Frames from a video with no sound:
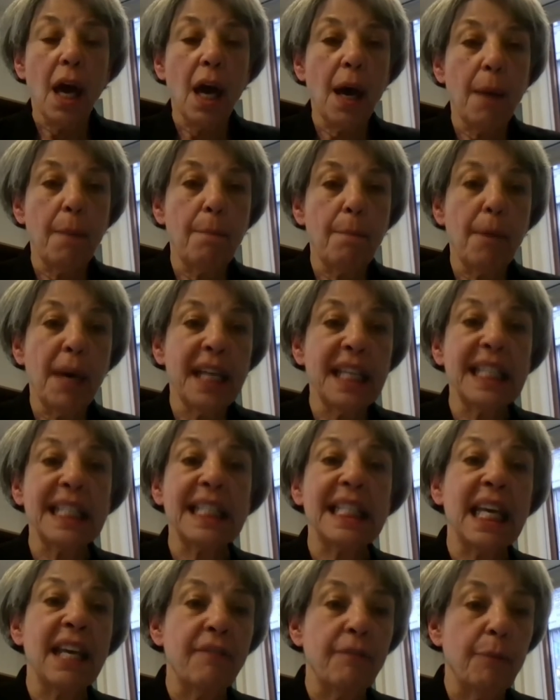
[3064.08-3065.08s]
might
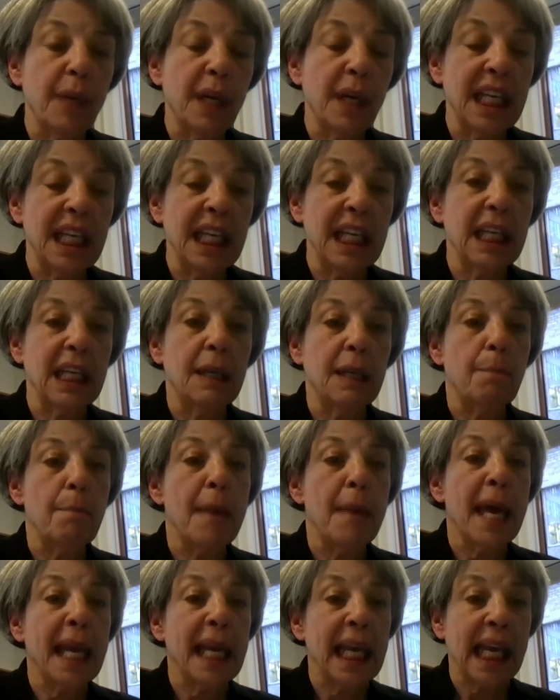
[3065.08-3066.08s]
save money in
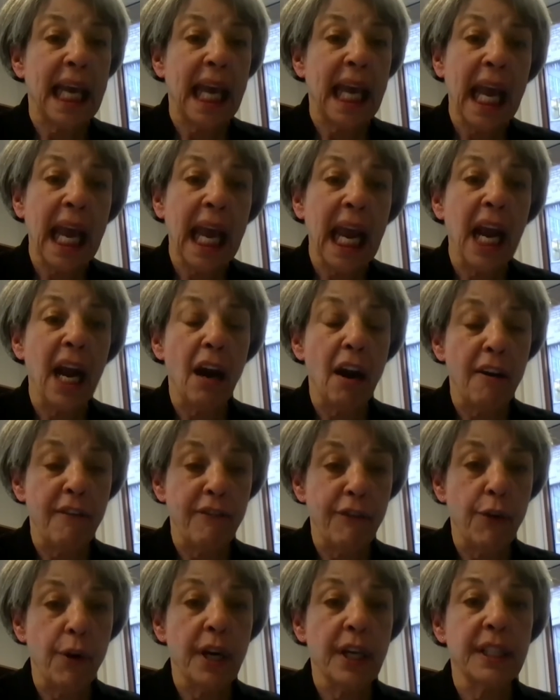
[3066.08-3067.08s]
Medicare,
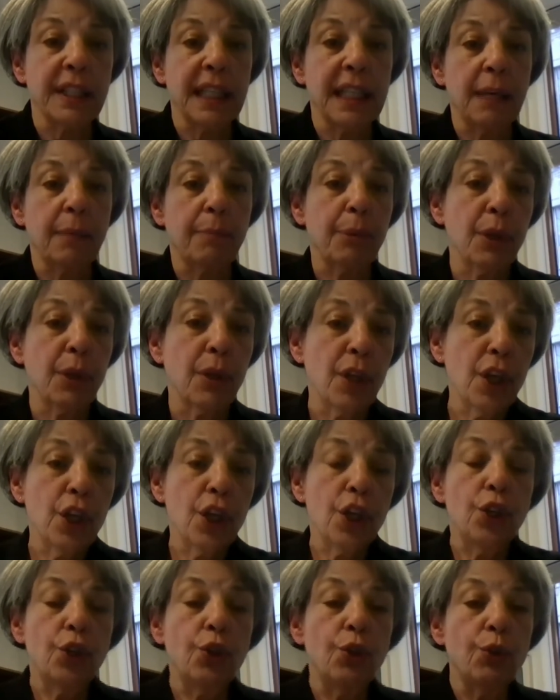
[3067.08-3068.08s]
for example,
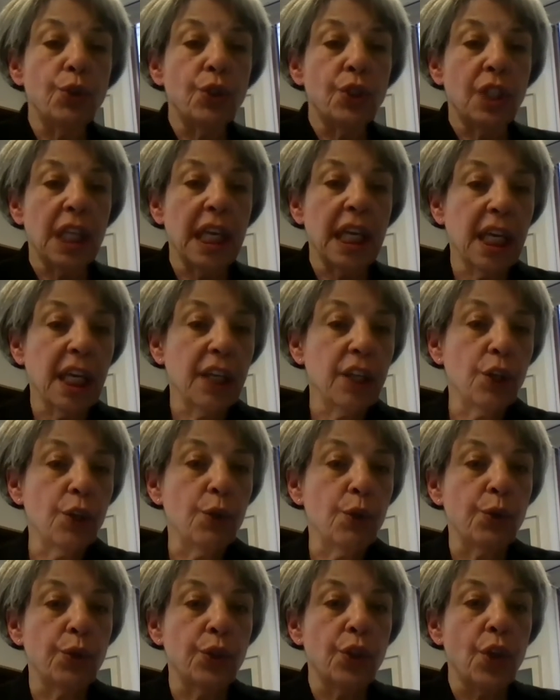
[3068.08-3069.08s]
you can't
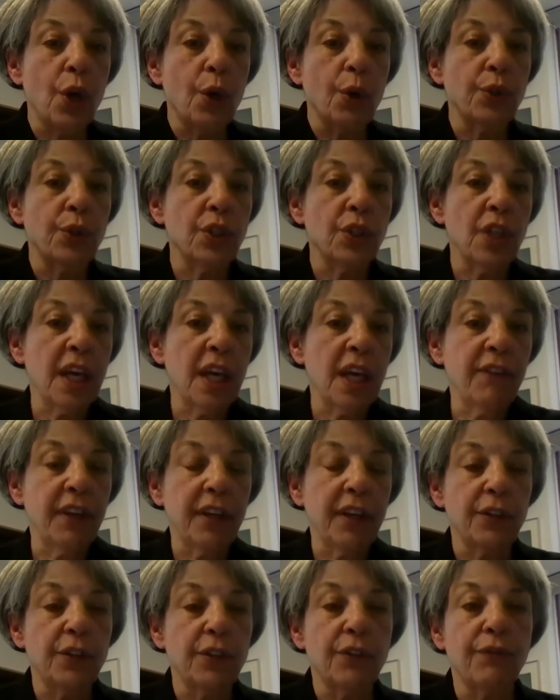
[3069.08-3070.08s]
use those
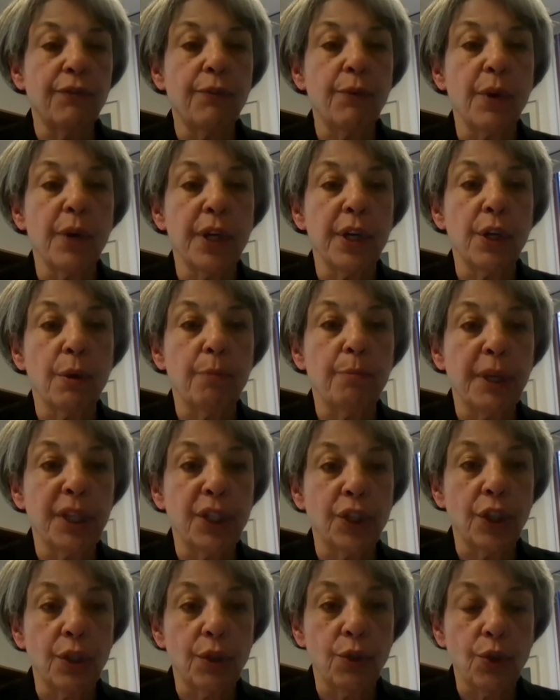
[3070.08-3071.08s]
savings for your
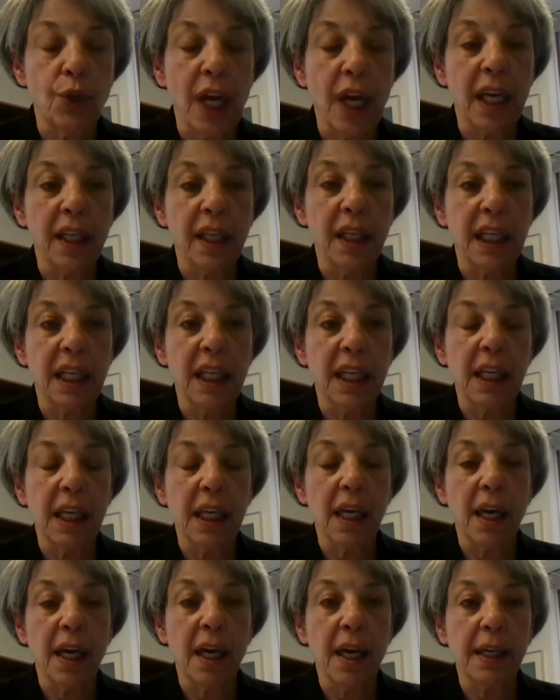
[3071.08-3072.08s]
budget neutrality
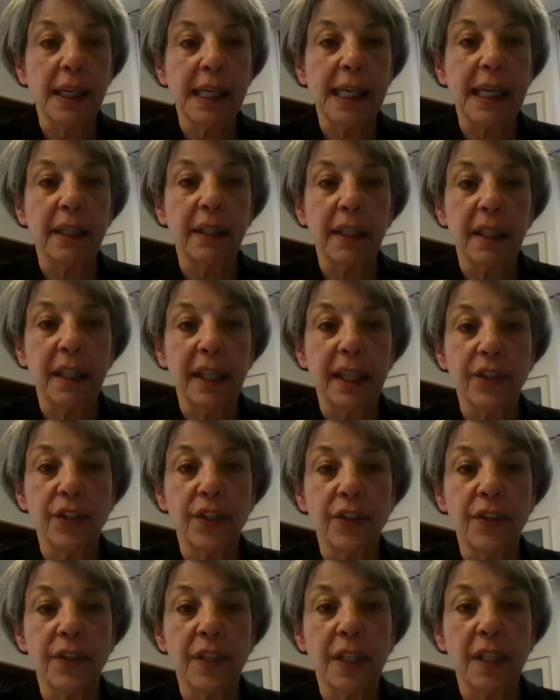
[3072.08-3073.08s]

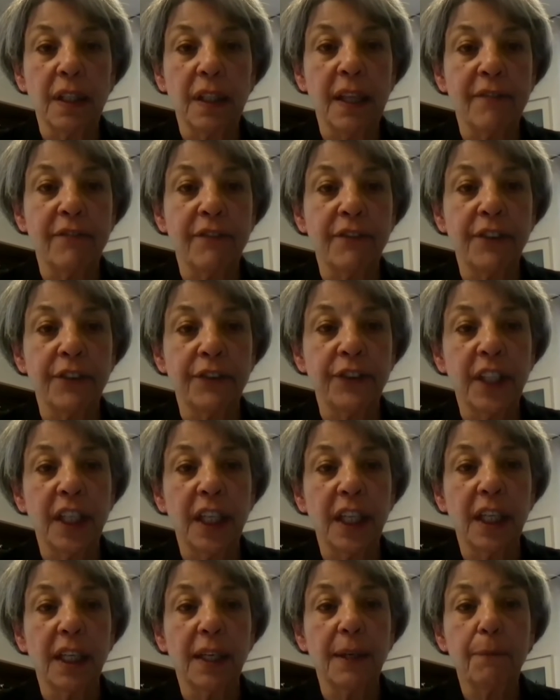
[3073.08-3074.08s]
calculations in 1115.